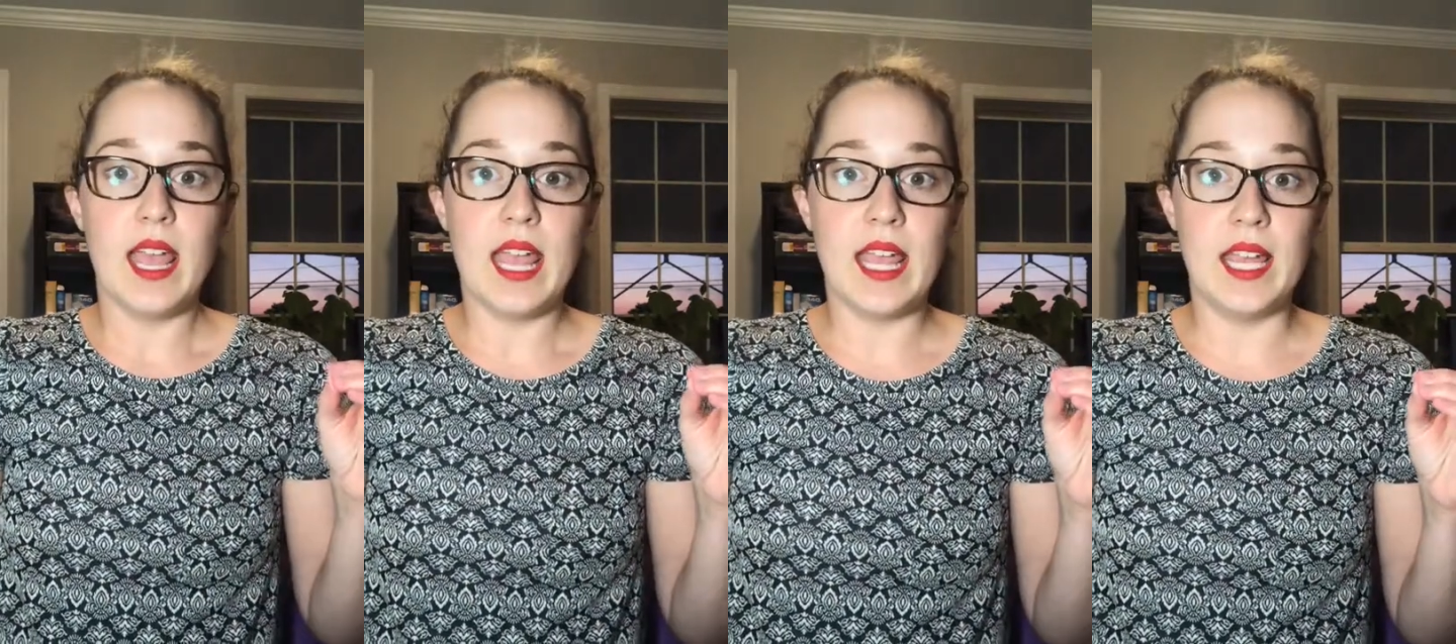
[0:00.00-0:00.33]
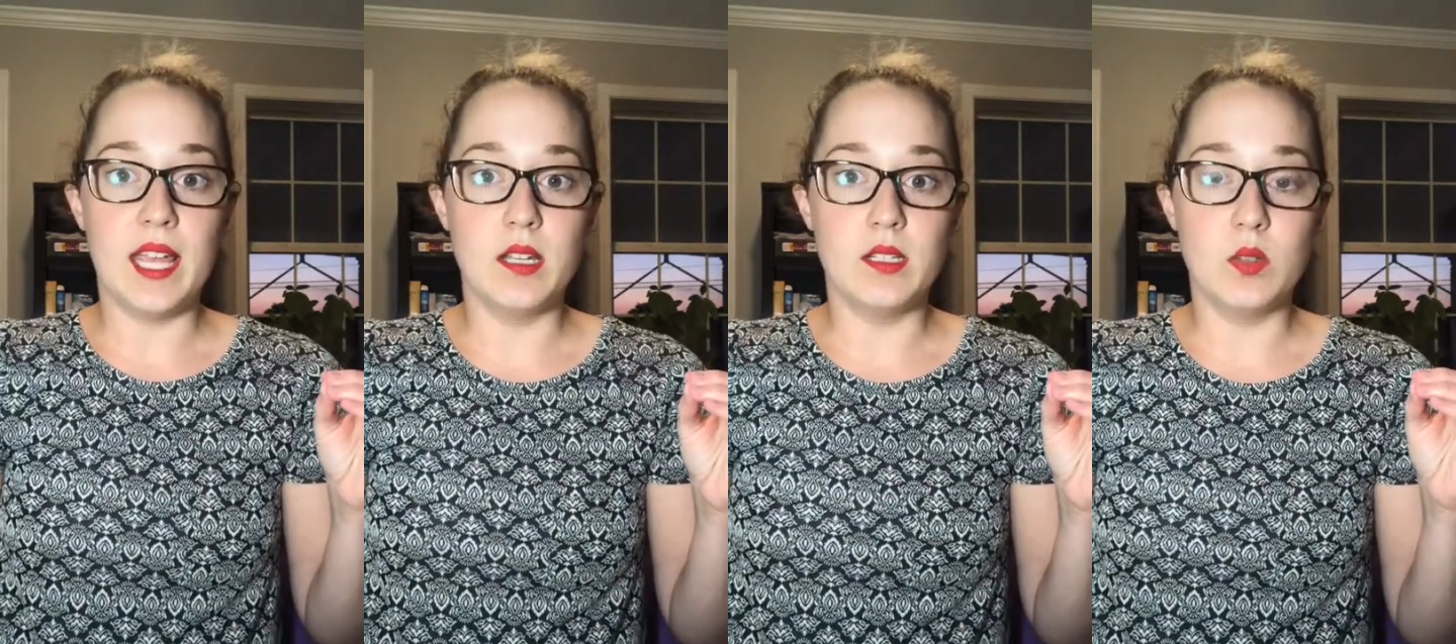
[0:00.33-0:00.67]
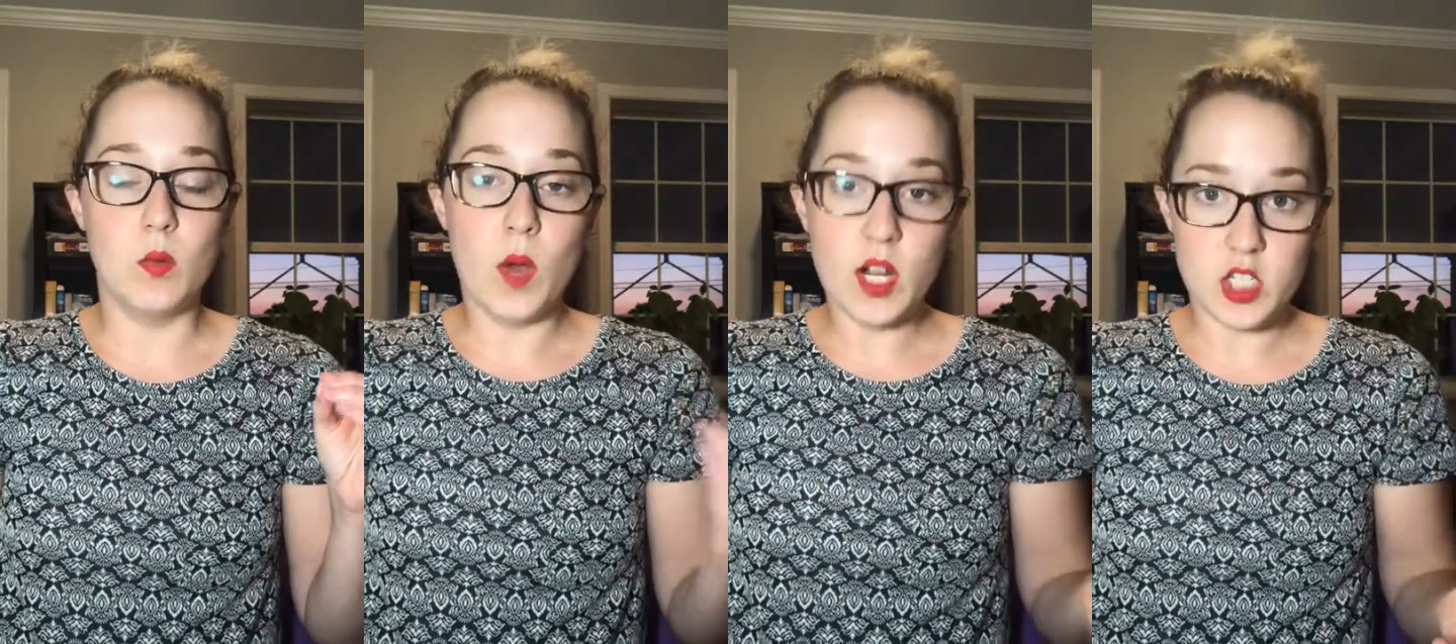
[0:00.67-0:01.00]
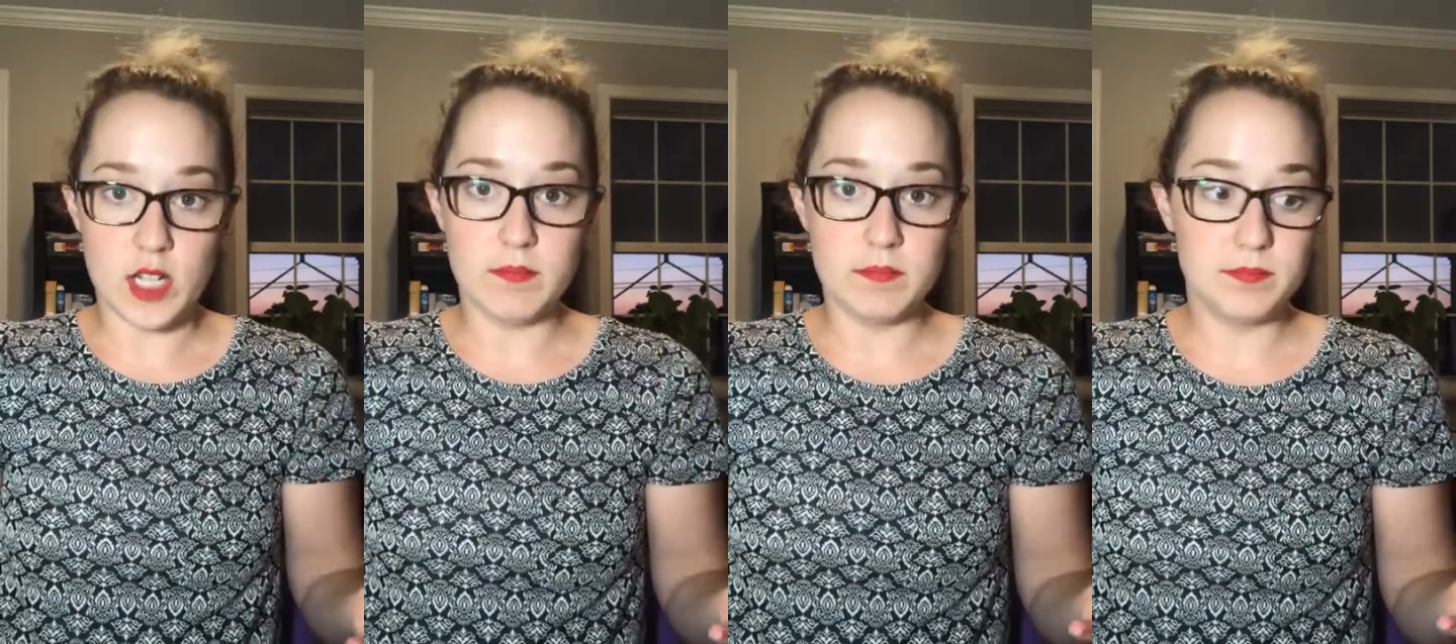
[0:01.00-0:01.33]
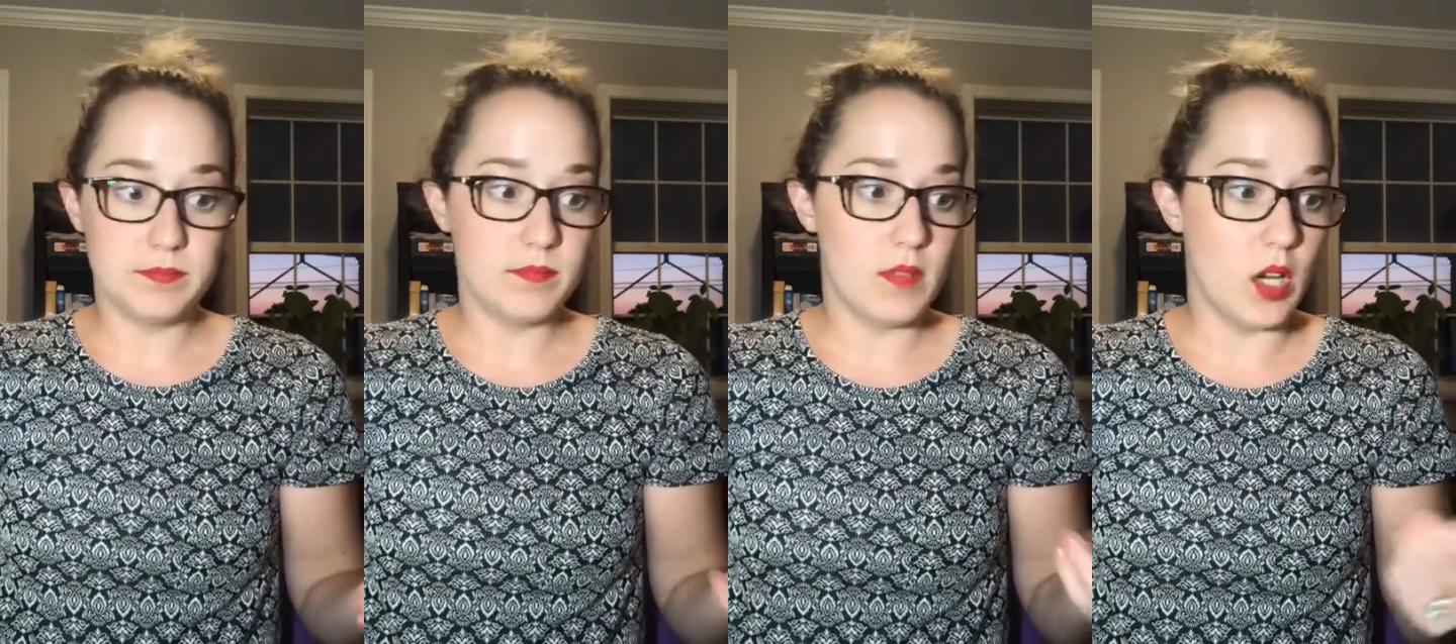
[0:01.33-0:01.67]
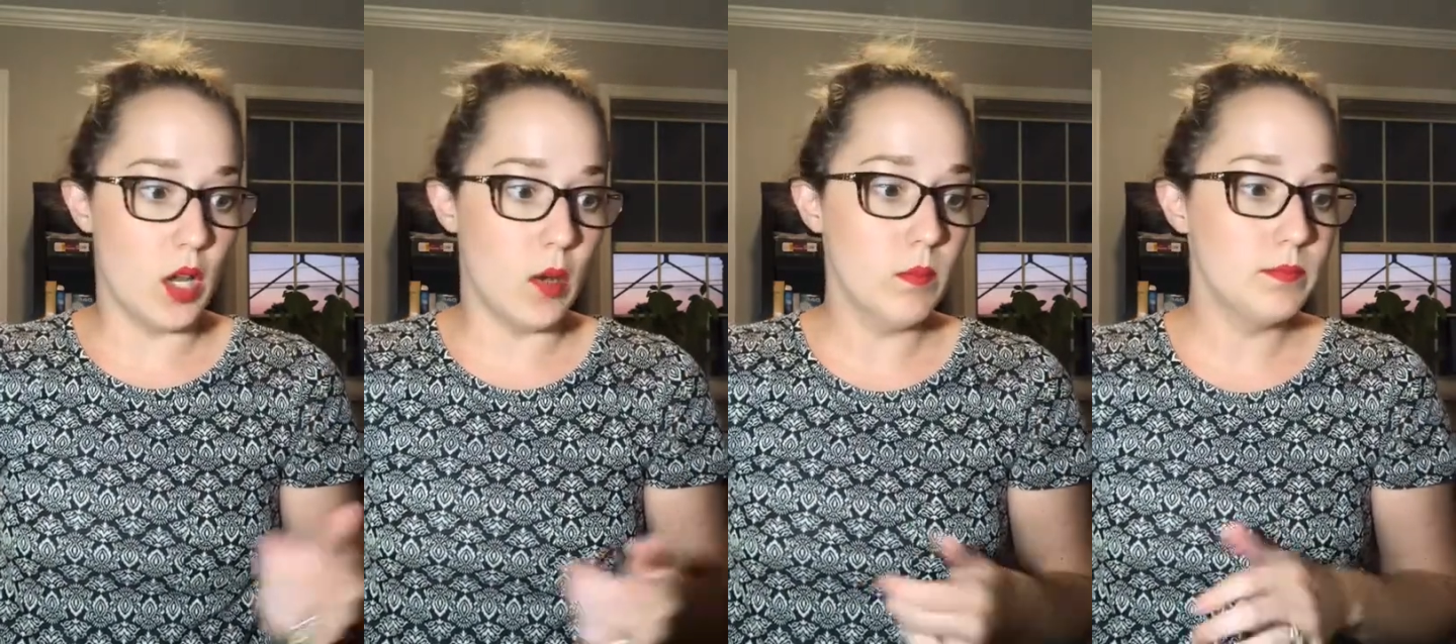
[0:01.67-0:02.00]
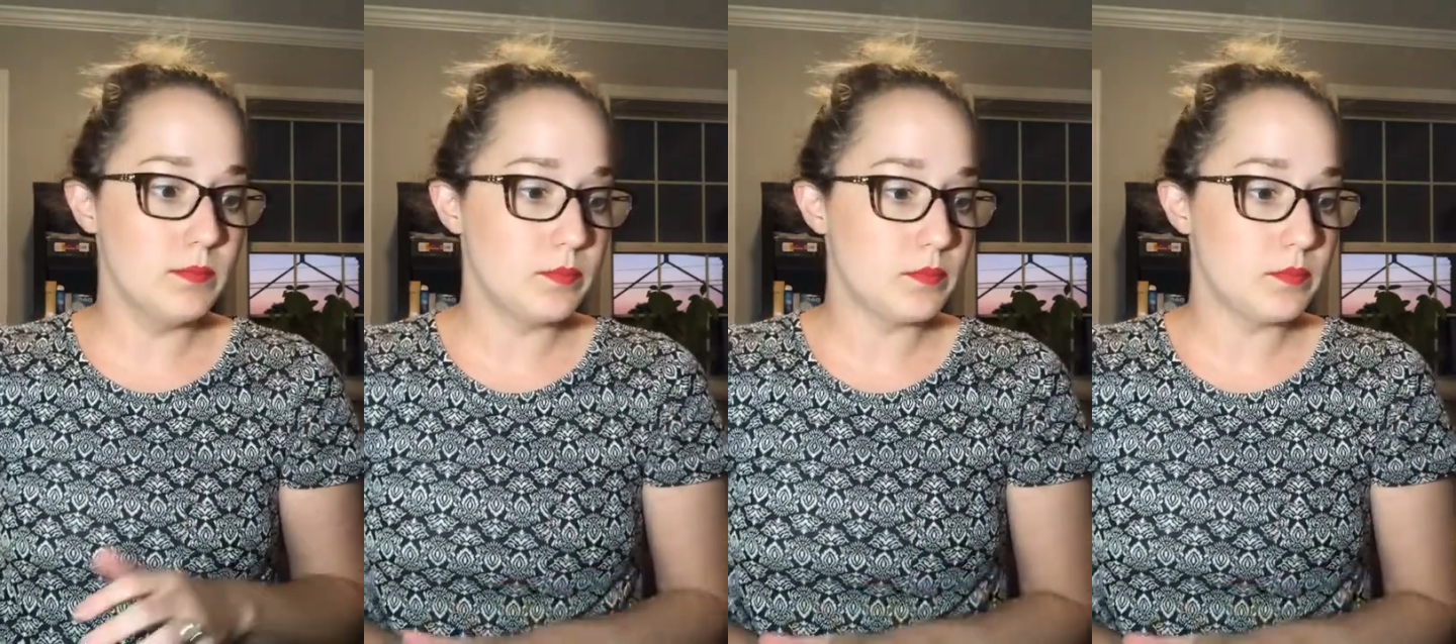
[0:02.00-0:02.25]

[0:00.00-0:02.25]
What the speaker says: and watch it, you know.